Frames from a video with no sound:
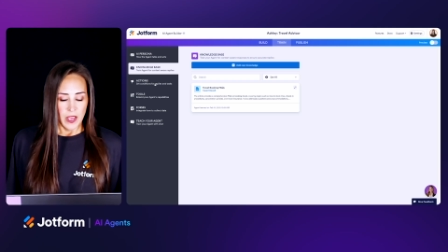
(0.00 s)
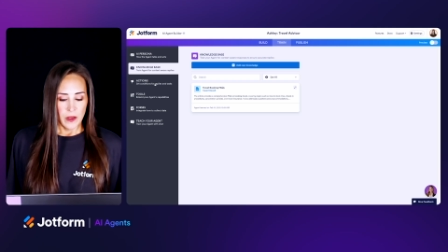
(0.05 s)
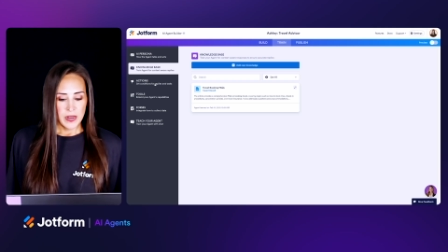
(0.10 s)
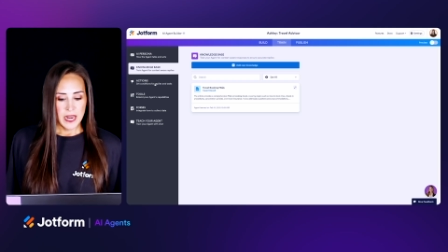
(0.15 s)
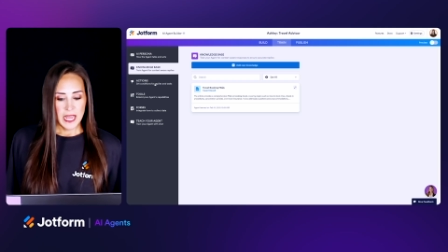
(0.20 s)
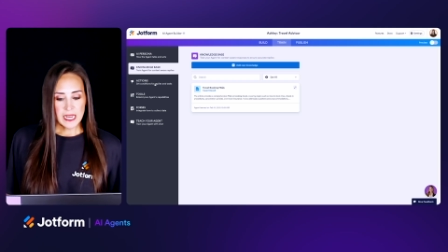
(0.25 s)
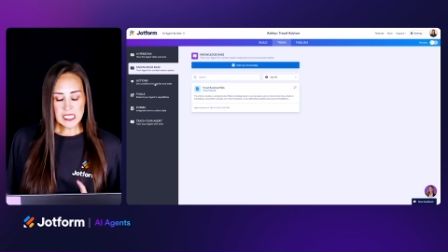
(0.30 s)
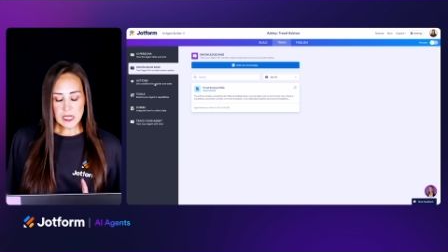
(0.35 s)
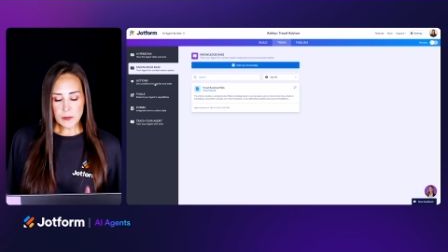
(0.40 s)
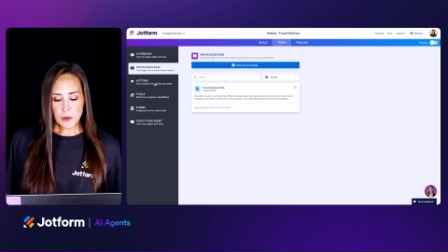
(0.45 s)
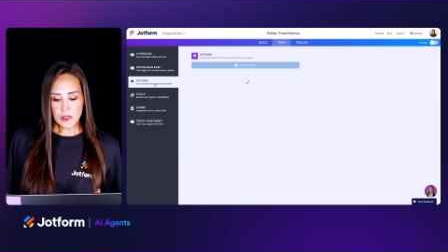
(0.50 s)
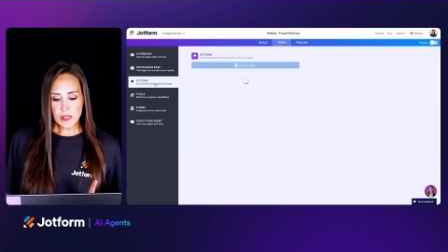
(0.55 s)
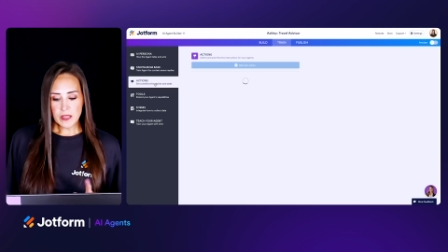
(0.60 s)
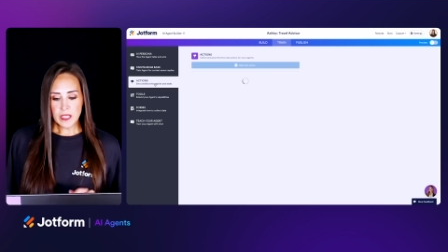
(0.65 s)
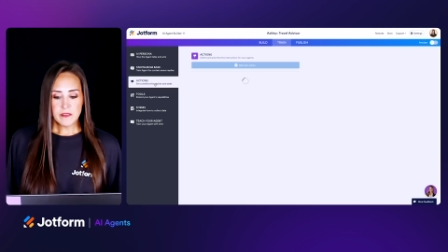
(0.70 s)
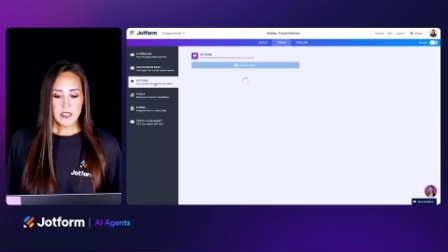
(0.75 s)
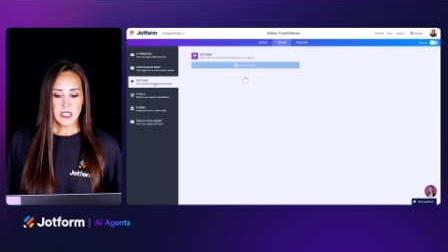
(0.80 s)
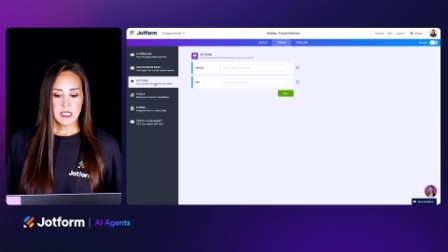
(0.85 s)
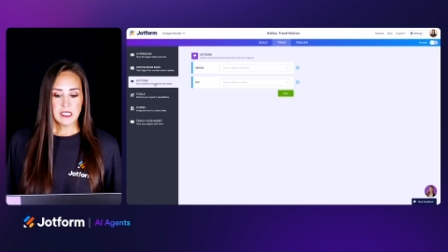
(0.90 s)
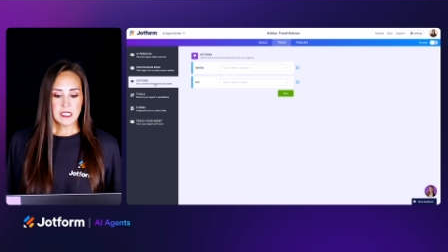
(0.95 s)
Now, next up on
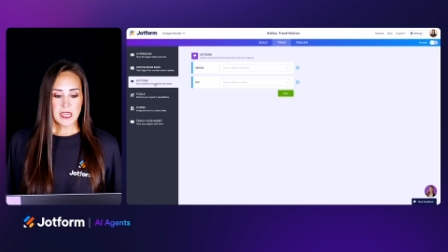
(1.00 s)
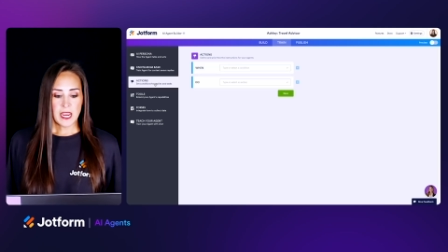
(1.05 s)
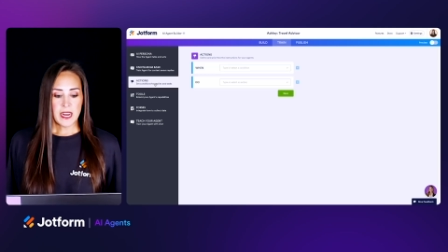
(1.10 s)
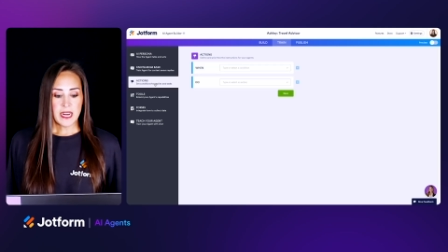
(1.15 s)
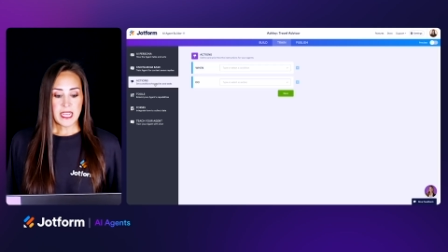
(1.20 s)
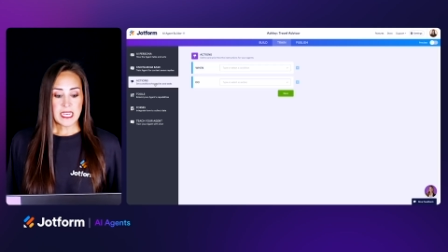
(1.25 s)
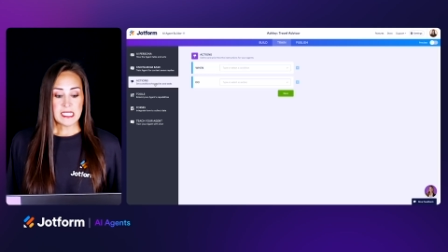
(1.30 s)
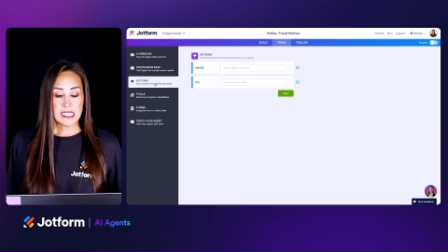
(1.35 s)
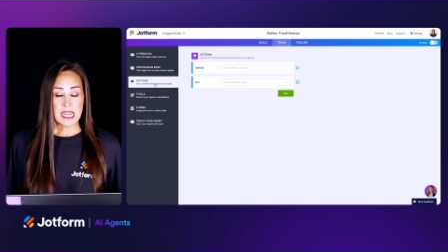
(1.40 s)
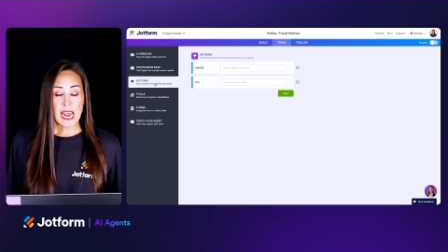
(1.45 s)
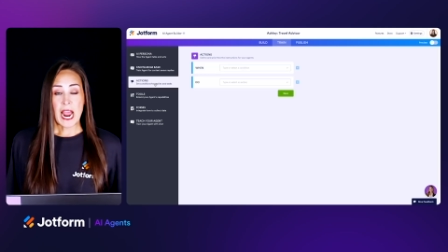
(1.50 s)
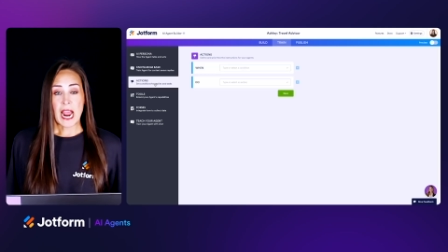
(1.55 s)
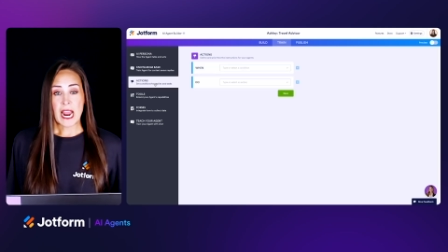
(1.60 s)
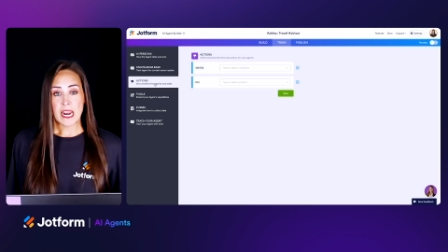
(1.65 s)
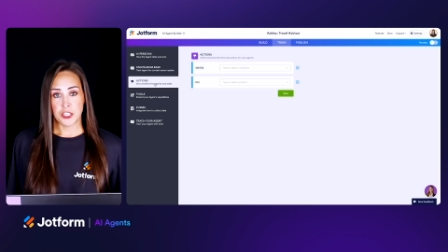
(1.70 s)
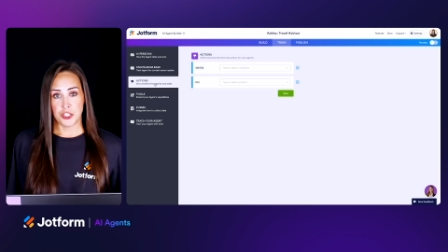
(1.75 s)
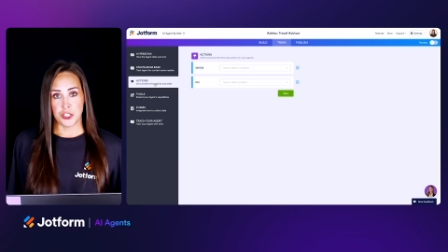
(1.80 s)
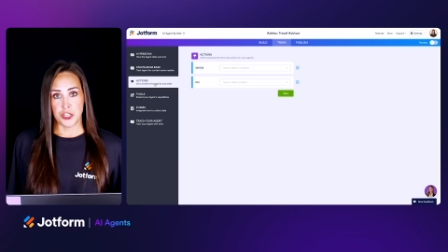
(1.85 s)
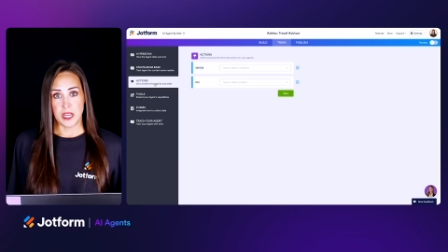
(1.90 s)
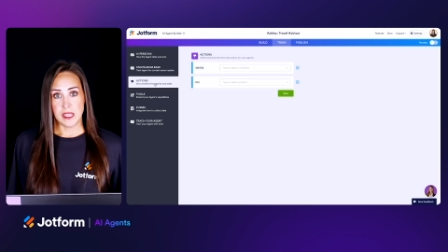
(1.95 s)
the left-hand side is
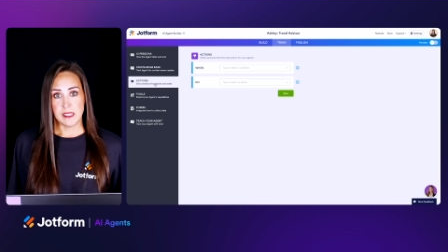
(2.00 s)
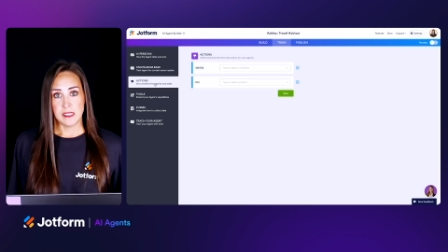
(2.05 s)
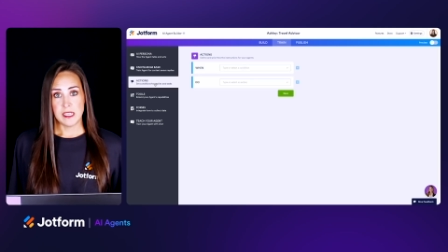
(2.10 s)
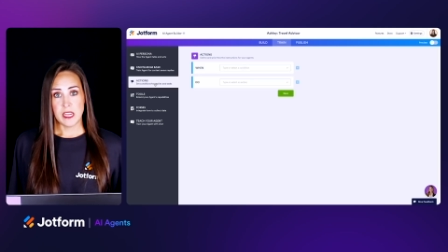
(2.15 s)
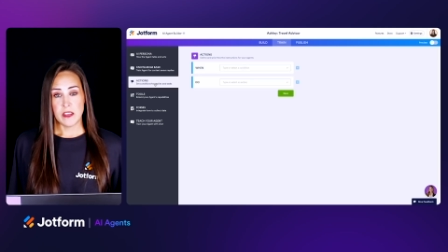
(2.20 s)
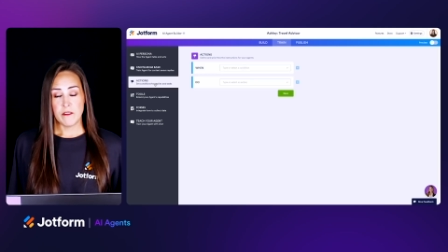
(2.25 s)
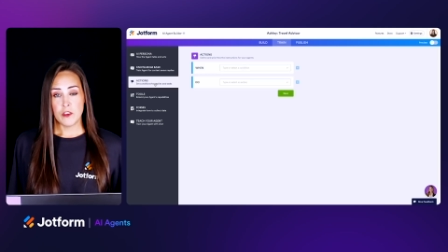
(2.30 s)
actions.